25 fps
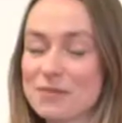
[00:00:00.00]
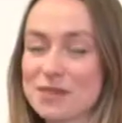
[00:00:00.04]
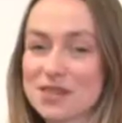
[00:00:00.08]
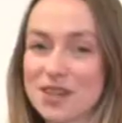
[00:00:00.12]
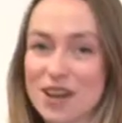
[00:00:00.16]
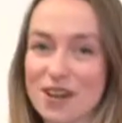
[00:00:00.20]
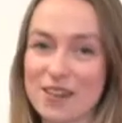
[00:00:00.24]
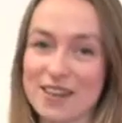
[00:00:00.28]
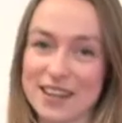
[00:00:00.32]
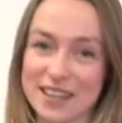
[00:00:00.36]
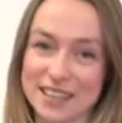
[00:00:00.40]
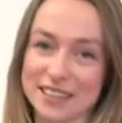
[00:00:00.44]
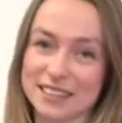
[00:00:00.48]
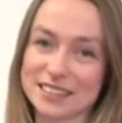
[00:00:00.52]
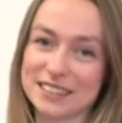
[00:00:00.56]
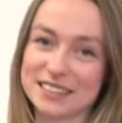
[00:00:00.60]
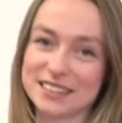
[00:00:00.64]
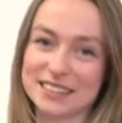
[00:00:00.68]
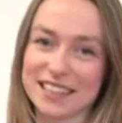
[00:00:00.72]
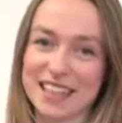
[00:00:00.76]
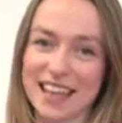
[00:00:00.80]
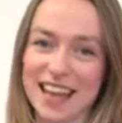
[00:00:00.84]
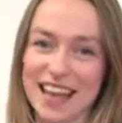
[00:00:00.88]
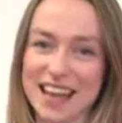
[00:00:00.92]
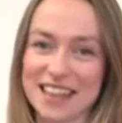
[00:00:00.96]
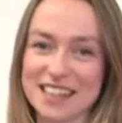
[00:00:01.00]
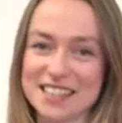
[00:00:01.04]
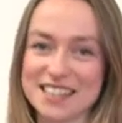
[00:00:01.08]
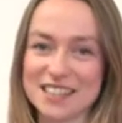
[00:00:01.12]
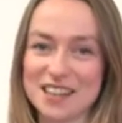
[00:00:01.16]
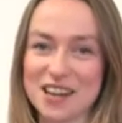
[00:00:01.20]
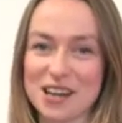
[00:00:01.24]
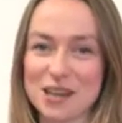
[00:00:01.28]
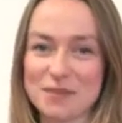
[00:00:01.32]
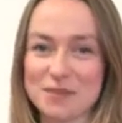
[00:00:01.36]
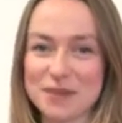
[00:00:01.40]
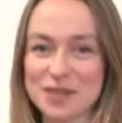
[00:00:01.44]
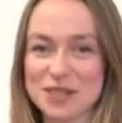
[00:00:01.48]
Sara Hill and
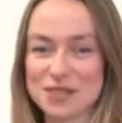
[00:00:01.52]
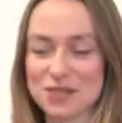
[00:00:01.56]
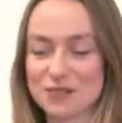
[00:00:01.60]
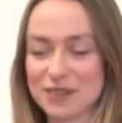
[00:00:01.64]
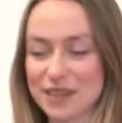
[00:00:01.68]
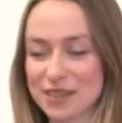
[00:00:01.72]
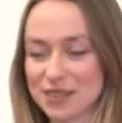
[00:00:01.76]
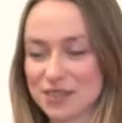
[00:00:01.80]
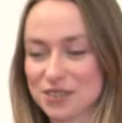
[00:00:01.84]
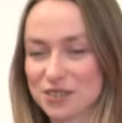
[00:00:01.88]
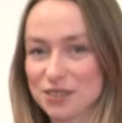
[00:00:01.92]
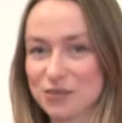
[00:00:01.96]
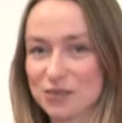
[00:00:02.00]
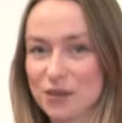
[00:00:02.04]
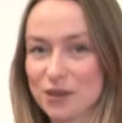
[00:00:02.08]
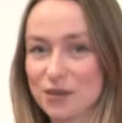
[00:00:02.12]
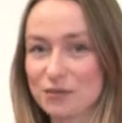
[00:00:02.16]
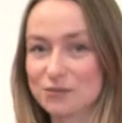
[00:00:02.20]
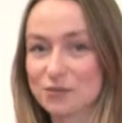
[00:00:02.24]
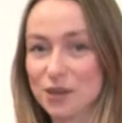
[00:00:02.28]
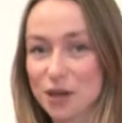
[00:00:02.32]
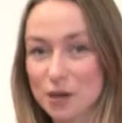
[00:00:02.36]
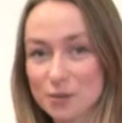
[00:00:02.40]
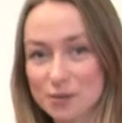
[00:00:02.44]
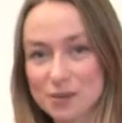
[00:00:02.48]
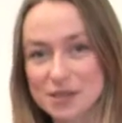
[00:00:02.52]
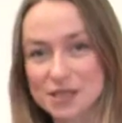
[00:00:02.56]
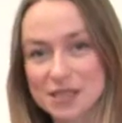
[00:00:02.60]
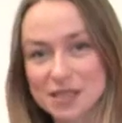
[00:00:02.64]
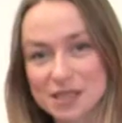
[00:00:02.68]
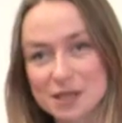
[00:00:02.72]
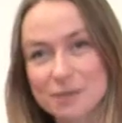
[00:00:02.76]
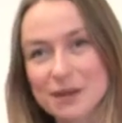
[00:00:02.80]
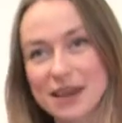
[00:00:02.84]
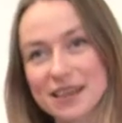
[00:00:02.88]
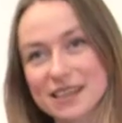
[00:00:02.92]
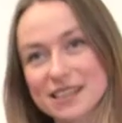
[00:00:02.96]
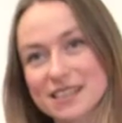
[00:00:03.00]
I'm a director of Opus
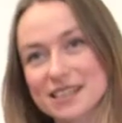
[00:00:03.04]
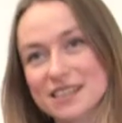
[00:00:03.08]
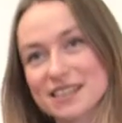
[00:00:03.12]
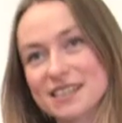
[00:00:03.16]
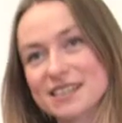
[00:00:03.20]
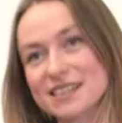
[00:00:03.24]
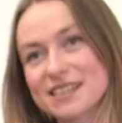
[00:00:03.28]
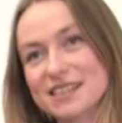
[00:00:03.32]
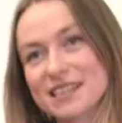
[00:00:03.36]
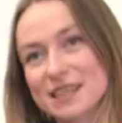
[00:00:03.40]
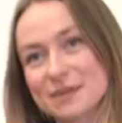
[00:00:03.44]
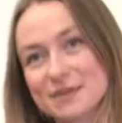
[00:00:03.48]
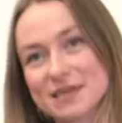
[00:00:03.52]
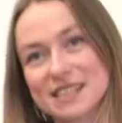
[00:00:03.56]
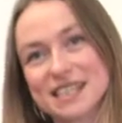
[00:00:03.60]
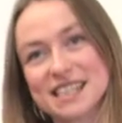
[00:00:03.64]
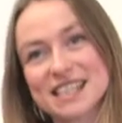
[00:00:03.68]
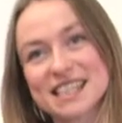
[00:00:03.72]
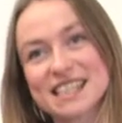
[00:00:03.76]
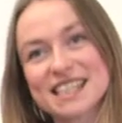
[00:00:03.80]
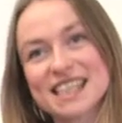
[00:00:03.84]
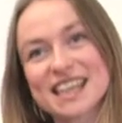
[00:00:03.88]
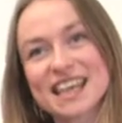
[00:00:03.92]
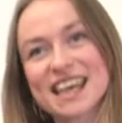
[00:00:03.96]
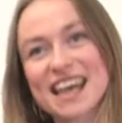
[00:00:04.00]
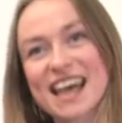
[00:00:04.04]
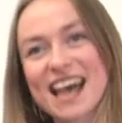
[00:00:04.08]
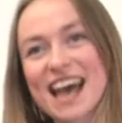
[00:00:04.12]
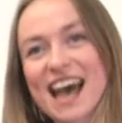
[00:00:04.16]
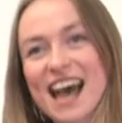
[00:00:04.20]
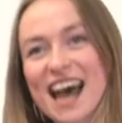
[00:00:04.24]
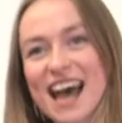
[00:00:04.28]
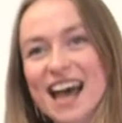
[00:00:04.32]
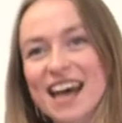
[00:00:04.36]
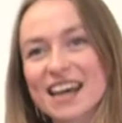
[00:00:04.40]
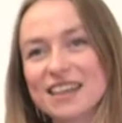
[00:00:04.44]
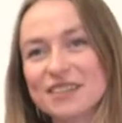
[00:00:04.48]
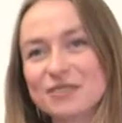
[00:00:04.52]
Independents Limited
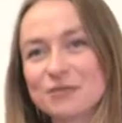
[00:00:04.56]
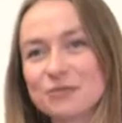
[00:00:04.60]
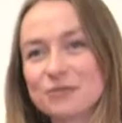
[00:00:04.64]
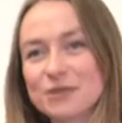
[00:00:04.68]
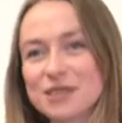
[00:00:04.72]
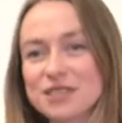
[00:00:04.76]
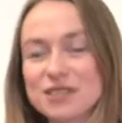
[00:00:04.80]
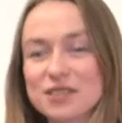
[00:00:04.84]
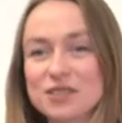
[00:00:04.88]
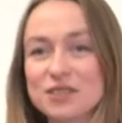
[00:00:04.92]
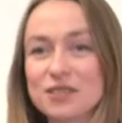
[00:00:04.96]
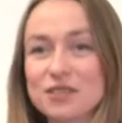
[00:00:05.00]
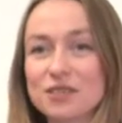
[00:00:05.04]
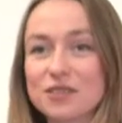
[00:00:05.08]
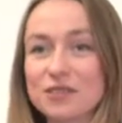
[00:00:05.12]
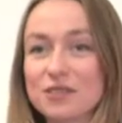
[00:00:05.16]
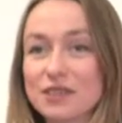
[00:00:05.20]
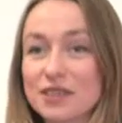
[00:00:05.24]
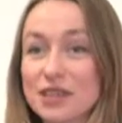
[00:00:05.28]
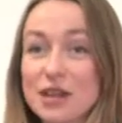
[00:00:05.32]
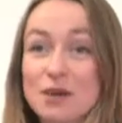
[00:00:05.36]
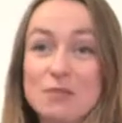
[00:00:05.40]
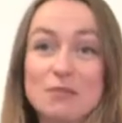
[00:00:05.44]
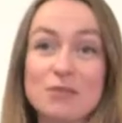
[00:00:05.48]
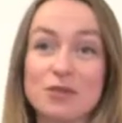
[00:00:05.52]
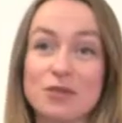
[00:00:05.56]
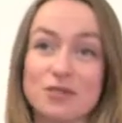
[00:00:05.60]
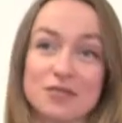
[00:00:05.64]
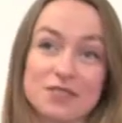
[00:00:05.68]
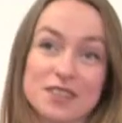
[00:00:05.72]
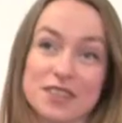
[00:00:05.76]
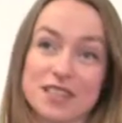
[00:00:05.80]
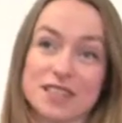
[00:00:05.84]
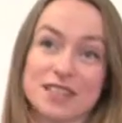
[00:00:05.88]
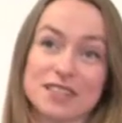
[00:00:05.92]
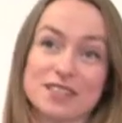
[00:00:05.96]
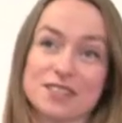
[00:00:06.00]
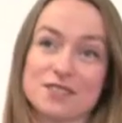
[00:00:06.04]
and we do a number of
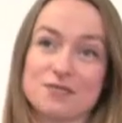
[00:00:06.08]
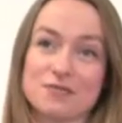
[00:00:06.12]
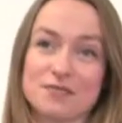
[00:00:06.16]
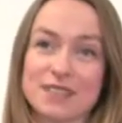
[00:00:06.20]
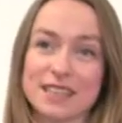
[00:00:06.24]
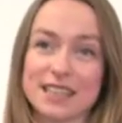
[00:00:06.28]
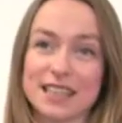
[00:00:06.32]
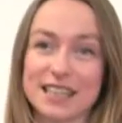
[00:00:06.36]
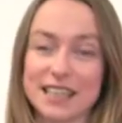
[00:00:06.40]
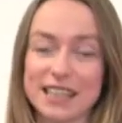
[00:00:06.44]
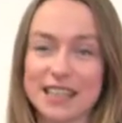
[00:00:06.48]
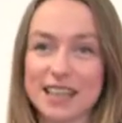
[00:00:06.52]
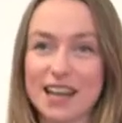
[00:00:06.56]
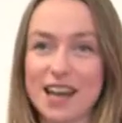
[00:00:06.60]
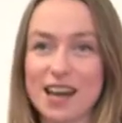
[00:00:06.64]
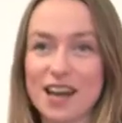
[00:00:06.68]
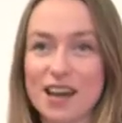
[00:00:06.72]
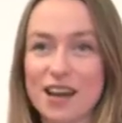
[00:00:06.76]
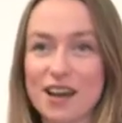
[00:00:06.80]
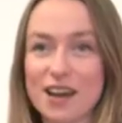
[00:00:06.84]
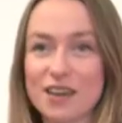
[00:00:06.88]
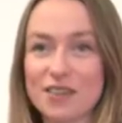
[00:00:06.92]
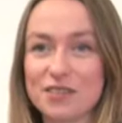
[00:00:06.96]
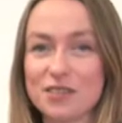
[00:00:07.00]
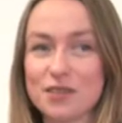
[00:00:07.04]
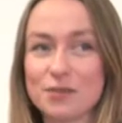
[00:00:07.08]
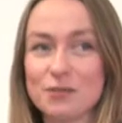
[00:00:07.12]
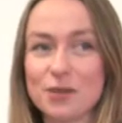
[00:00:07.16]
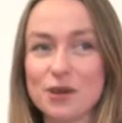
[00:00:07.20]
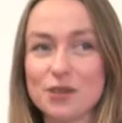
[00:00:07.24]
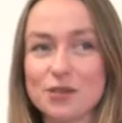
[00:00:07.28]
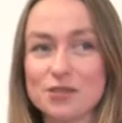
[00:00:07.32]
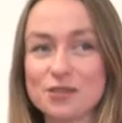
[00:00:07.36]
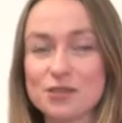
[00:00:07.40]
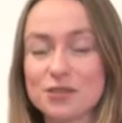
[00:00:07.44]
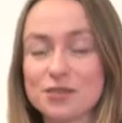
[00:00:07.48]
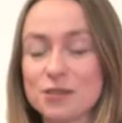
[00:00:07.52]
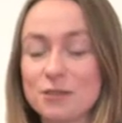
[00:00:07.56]
things really. Uh, the,
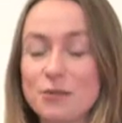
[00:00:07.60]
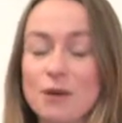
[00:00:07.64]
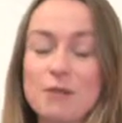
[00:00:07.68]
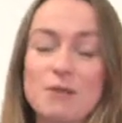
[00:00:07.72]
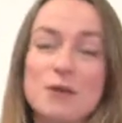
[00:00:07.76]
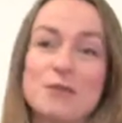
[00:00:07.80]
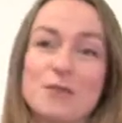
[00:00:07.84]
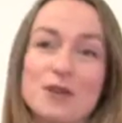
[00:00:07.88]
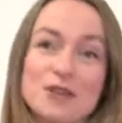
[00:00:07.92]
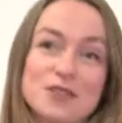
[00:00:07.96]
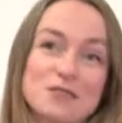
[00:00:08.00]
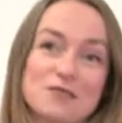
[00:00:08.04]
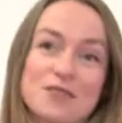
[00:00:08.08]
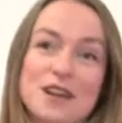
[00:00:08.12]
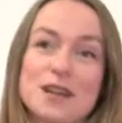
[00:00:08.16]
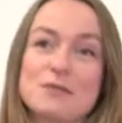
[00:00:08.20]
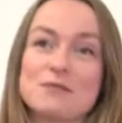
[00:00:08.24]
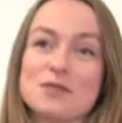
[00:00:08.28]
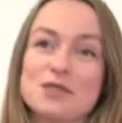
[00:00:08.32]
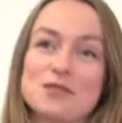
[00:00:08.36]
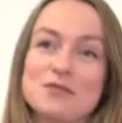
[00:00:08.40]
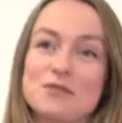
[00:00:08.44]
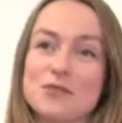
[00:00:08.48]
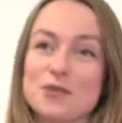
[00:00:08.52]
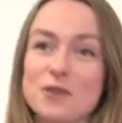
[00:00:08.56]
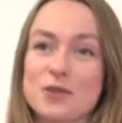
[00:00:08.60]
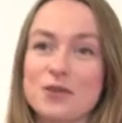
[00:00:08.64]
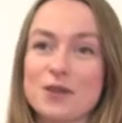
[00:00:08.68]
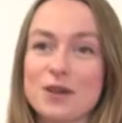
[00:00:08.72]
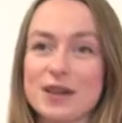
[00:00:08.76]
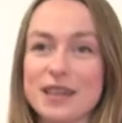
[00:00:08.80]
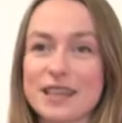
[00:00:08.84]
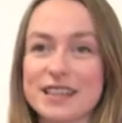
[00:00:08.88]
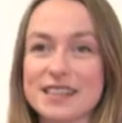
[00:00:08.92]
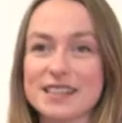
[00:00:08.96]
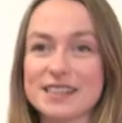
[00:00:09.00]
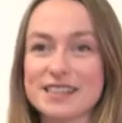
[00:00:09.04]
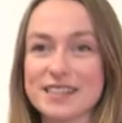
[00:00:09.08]
most, the one we're most famous for
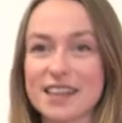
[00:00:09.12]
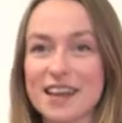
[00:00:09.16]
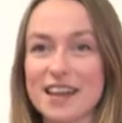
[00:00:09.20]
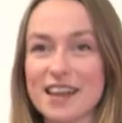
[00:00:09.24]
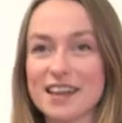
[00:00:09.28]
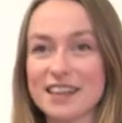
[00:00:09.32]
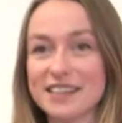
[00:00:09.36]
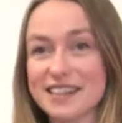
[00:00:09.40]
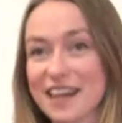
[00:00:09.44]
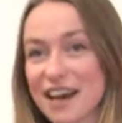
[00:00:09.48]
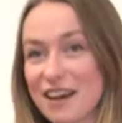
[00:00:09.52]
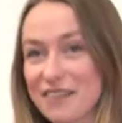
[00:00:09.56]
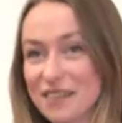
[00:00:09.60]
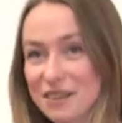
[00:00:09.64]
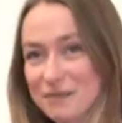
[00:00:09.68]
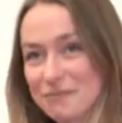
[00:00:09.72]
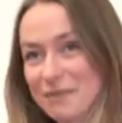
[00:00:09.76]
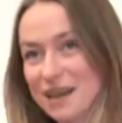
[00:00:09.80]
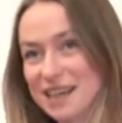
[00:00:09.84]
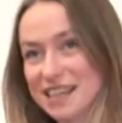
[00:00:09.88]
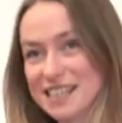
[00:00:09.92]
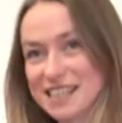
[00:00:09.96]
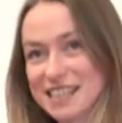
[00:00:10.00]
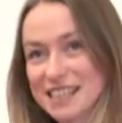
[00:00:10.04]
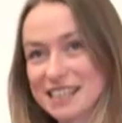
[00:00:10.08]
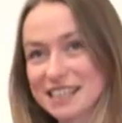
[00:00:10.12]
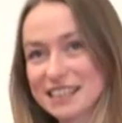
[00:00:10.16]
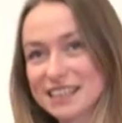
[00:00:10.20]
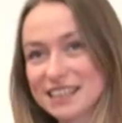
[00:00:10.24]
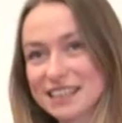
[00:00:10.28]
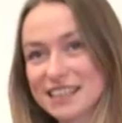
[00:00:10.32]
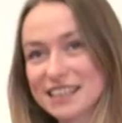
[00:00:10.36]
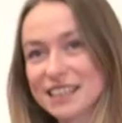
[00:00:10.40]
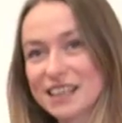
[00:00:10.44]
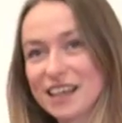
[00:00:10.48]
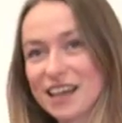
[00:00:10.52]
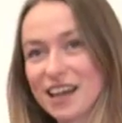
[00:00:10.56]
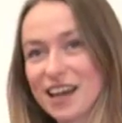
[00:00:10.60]
is uh, Now Then magazine.
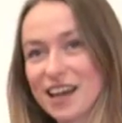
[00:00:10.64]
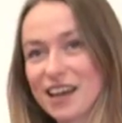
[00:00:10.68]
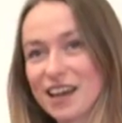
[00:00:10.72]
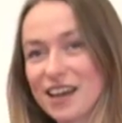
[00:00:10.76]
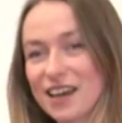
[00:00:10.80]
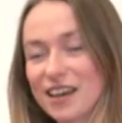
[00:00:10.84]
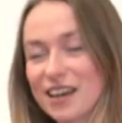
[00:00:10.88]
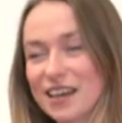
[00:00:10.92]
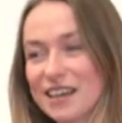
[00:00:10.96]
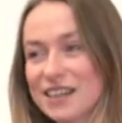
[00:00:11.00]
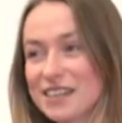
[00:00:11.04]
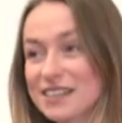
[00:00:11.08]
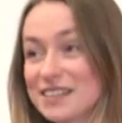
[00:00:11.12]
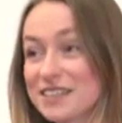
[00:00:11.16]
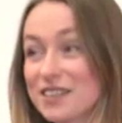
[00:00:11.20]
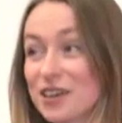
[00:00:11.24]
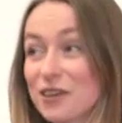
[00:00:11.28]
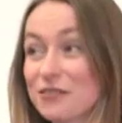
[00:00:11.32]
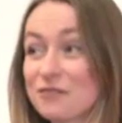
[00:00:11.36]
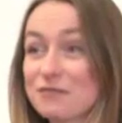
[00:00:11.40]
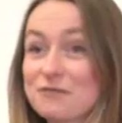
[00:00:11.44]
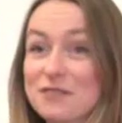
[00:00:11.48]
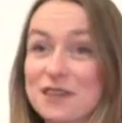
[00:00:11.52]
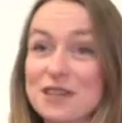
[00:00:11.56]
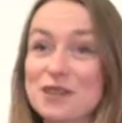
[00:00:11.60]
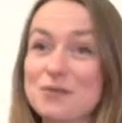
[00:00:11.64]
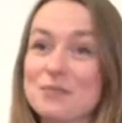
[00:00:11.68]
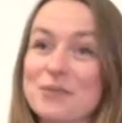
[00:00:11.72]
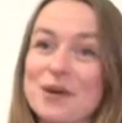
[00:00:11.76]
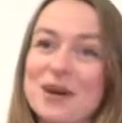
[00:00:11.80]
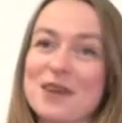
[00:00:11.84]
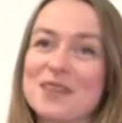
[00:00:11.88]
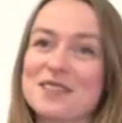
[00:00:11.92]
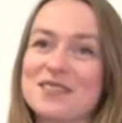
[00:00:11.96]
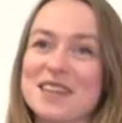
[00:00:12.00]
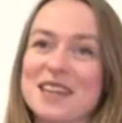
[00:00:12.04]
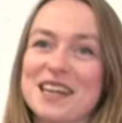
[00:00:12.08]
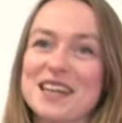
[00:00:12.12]
Uh, it's our fifth
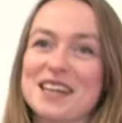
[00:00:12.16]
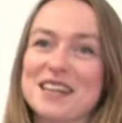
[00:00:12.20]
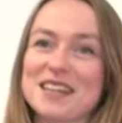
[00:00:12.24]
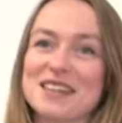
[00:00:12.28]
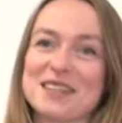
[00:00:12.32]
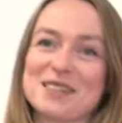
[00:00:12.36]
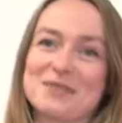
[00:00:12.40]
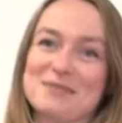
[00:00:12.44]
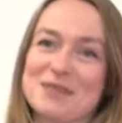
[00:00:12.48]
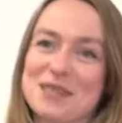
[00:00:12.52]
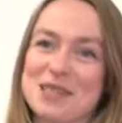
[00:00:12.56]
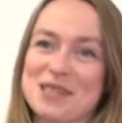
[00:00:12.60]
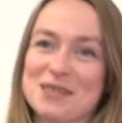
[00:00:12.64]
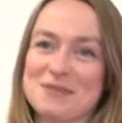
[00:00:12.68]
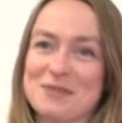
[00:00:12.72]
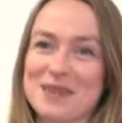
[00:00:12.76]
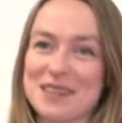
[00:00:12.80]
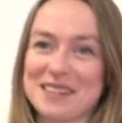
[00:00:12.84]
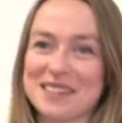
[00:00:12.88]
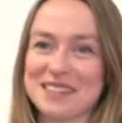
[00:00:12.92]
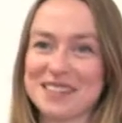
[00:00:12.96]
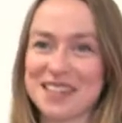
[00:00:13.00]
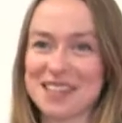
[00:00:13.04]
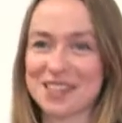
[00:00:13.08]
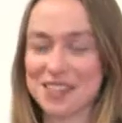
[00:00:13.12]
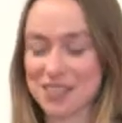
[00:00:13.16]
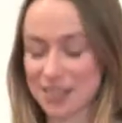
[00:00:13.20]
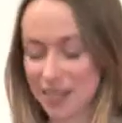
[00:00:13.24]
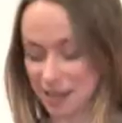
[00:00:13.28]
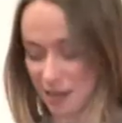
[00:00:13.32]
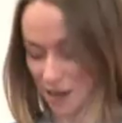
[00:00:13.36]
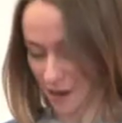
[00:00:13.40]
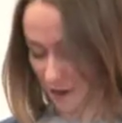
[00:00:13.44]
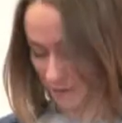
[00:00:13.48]
birthday this month actually.